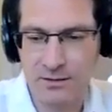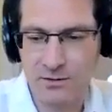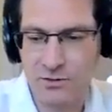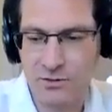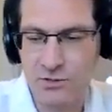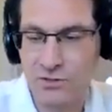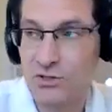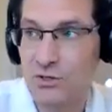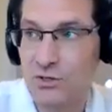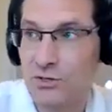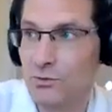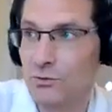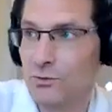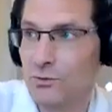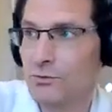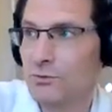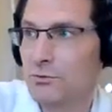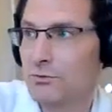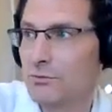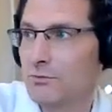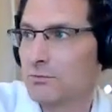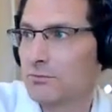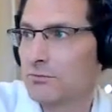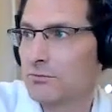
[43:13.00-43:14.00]

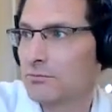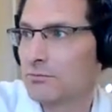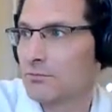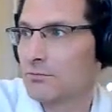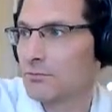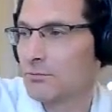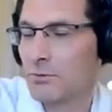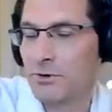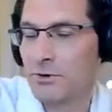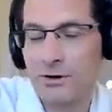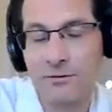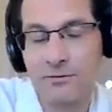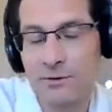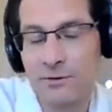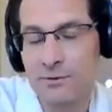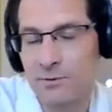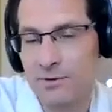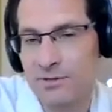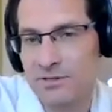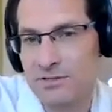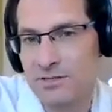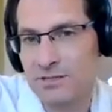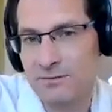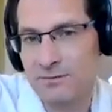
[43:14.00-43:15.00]
to wherever it
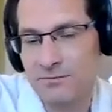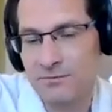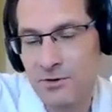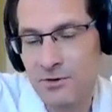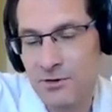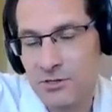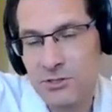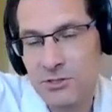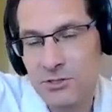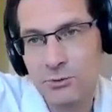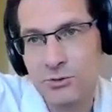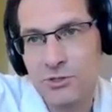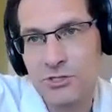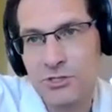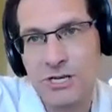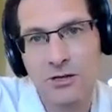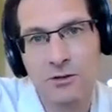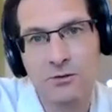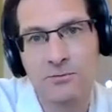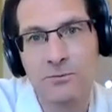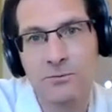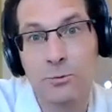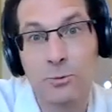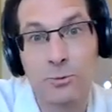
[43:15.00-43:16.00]
was, the virtual
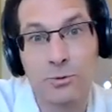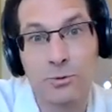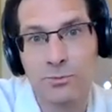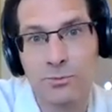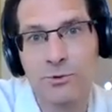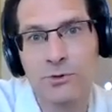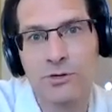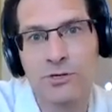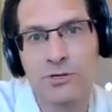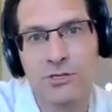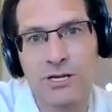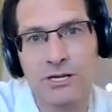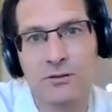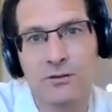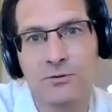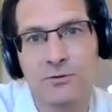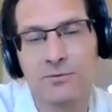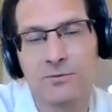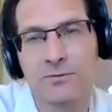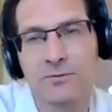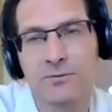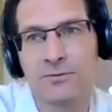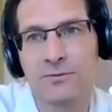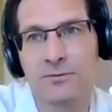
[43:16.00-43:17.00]
shelf or the
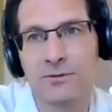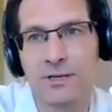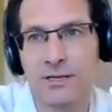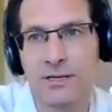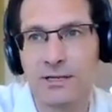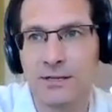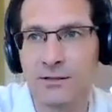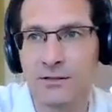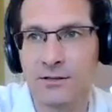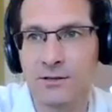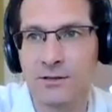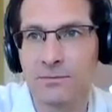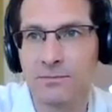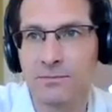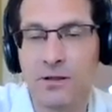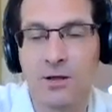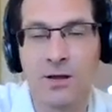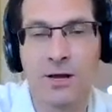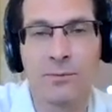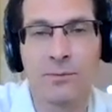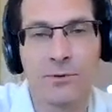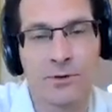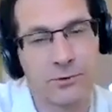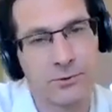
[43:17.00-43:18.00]
bookshelf in the
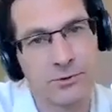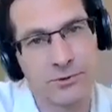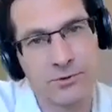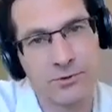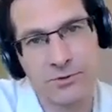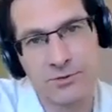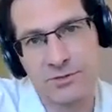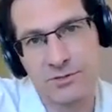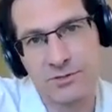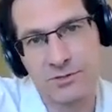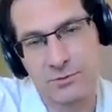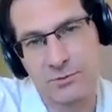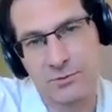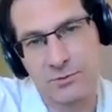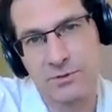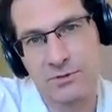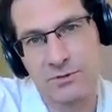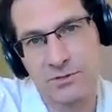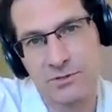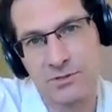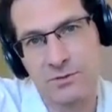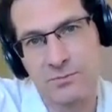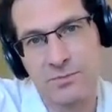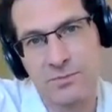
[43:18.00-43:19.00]
library or the
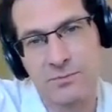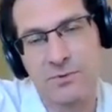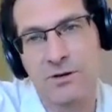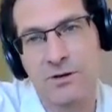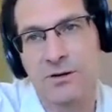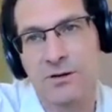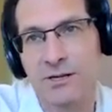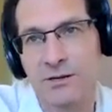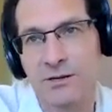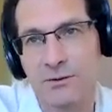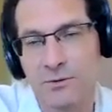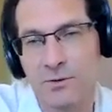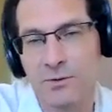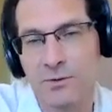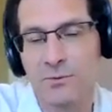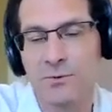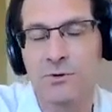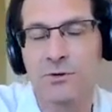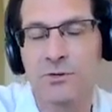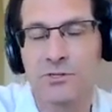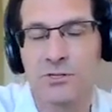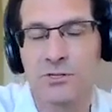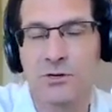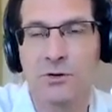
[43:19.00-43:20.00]
supermarket or the
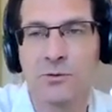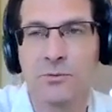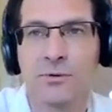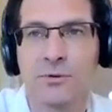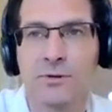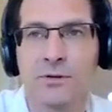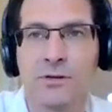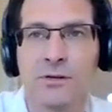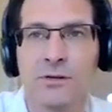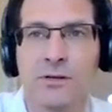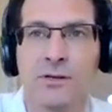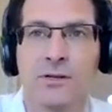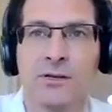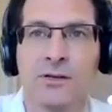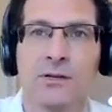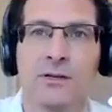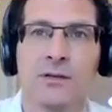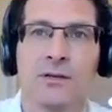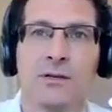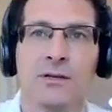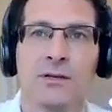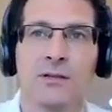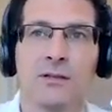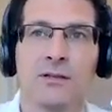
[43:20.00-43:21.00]
bookshop,
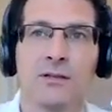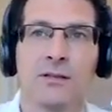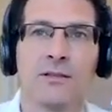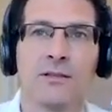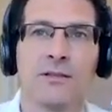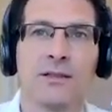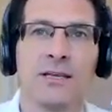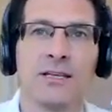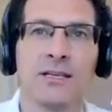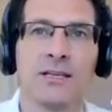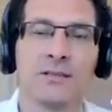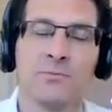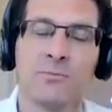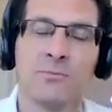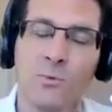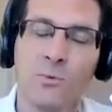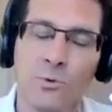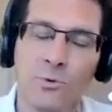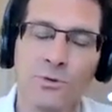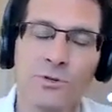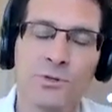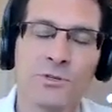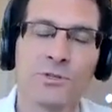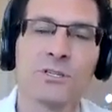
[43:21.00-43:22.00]
it's
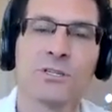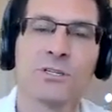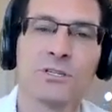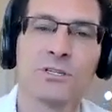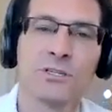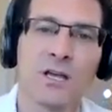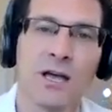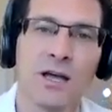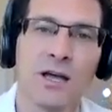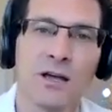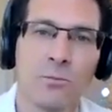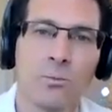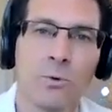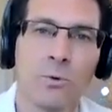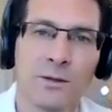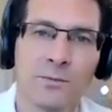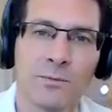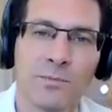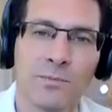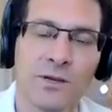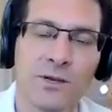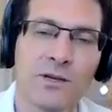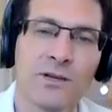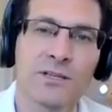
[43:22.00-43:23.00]
more than just
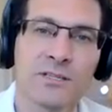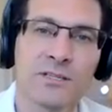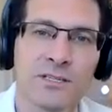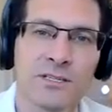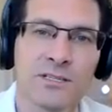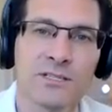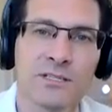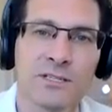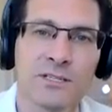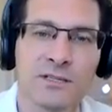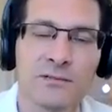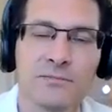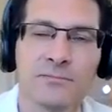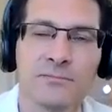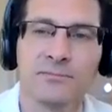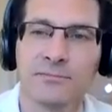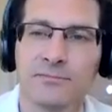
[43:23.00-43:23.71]
one person, isn't it?